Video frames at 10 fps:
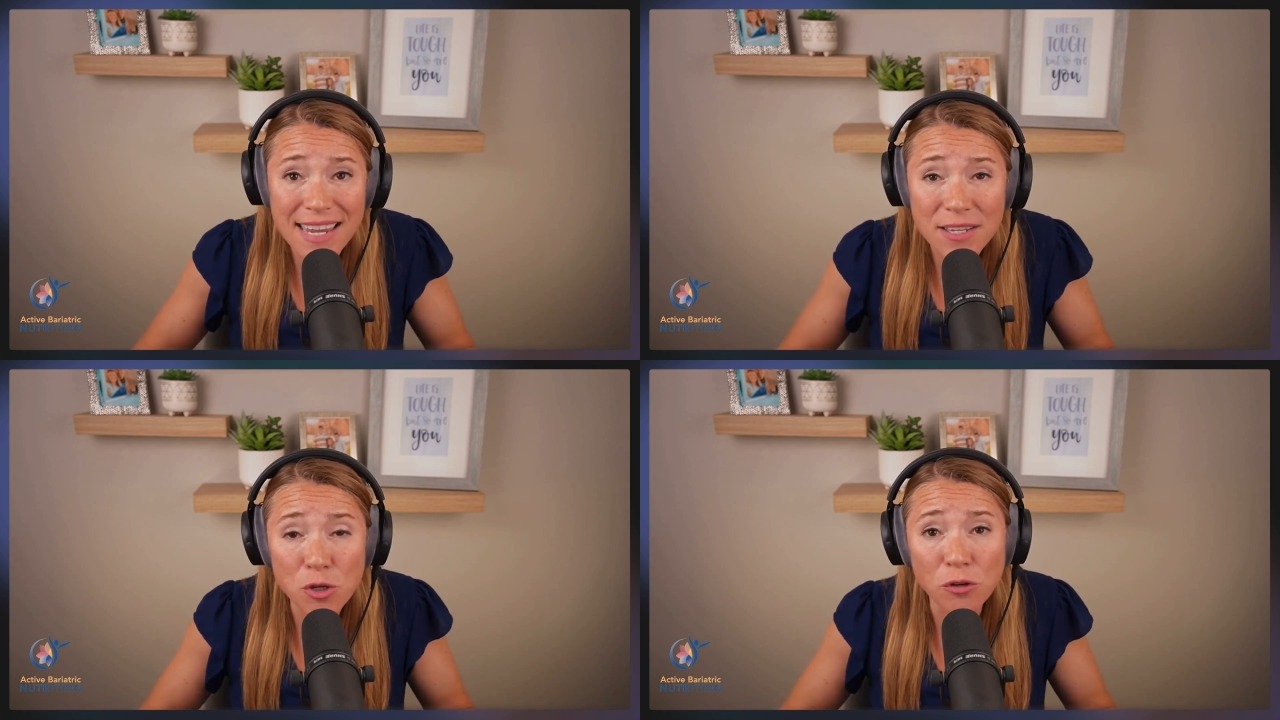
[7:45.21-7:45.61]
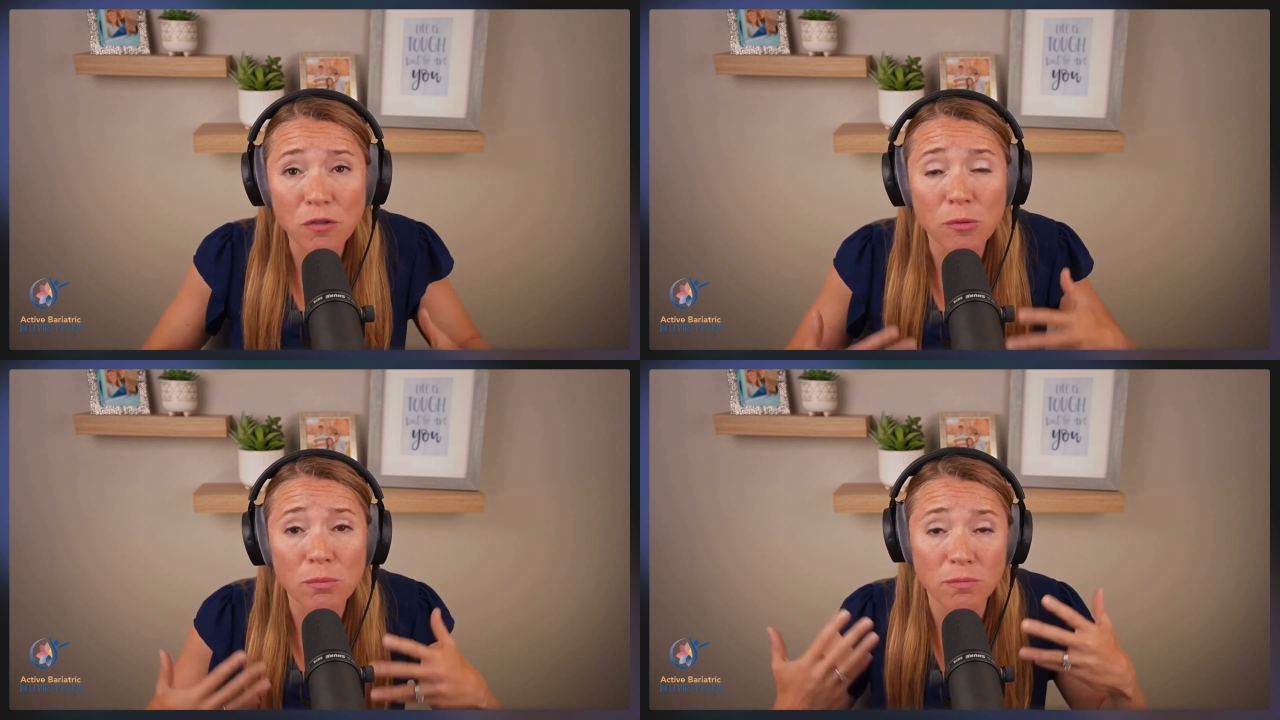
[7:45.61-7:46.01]
easier
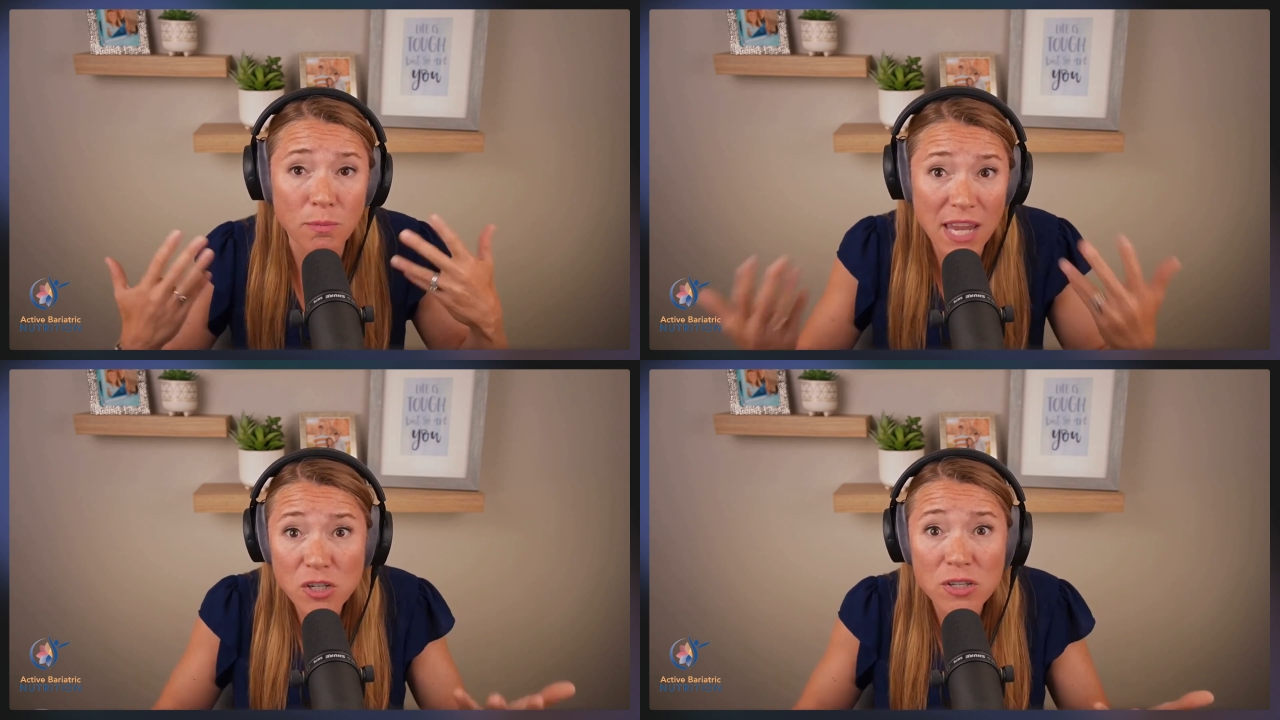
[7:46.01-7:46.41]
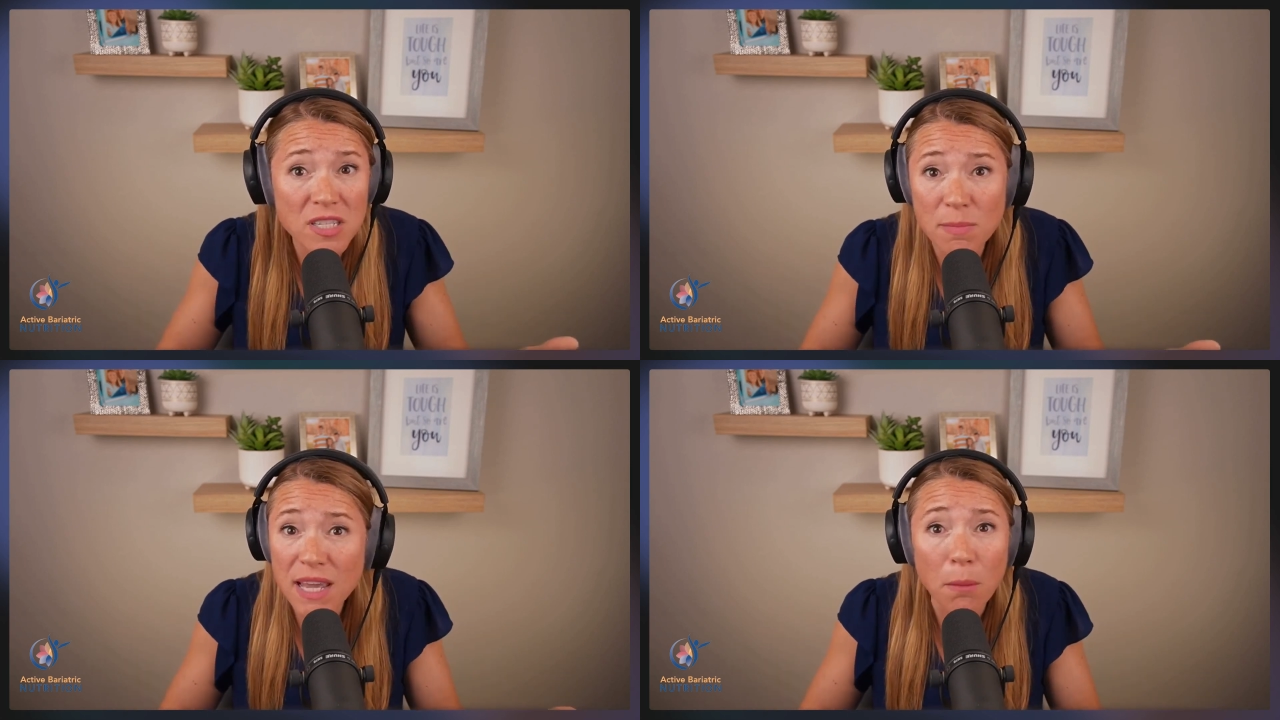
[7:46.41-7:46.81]
for
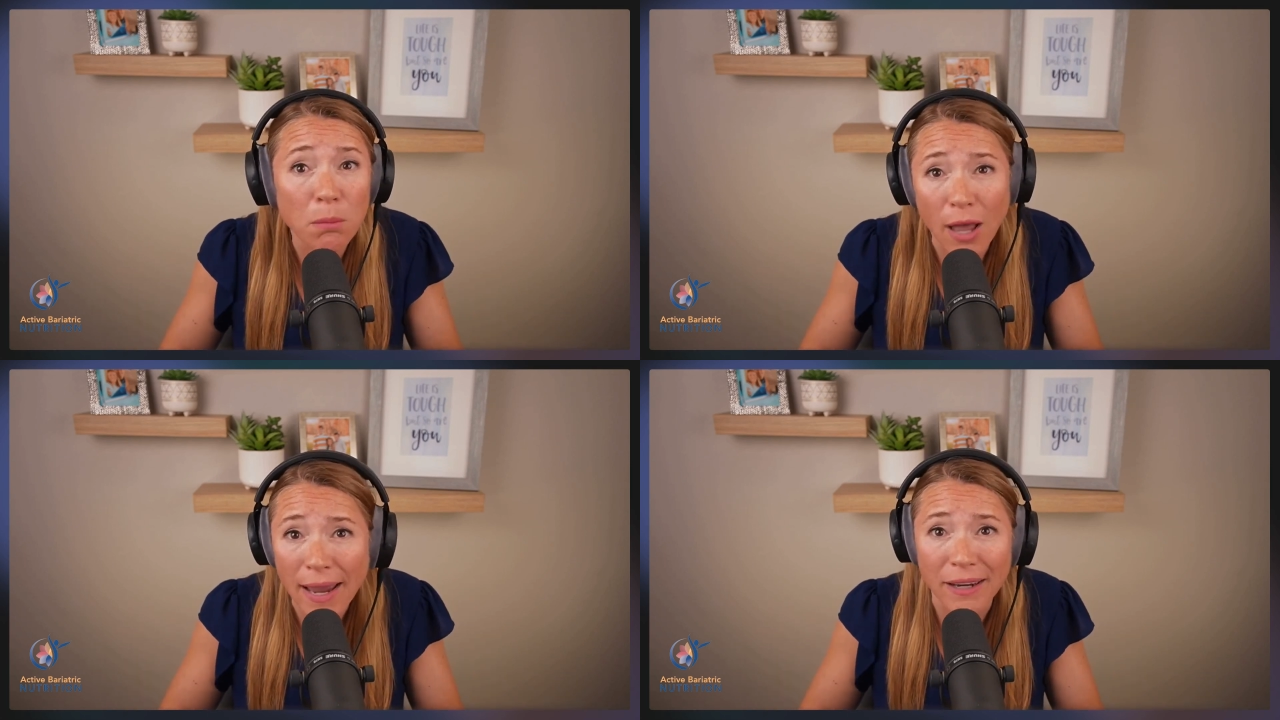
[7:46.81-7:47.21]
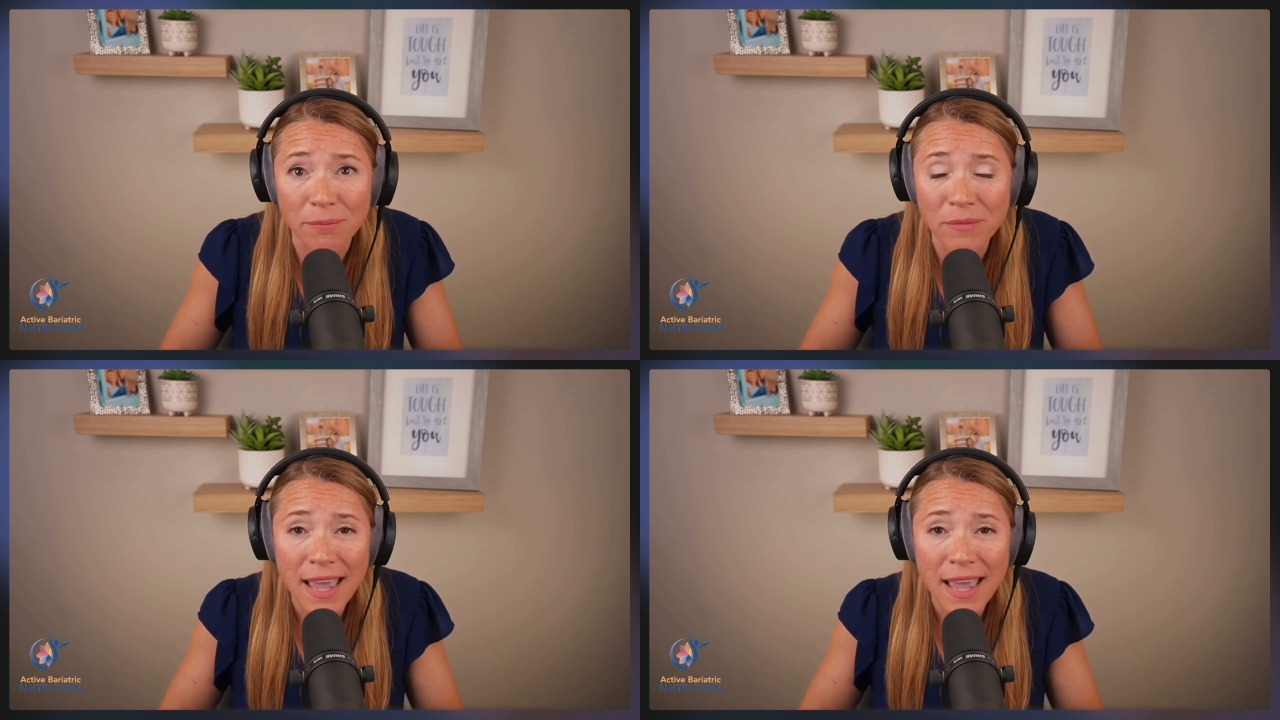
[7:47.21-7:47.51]
patients to be compliant.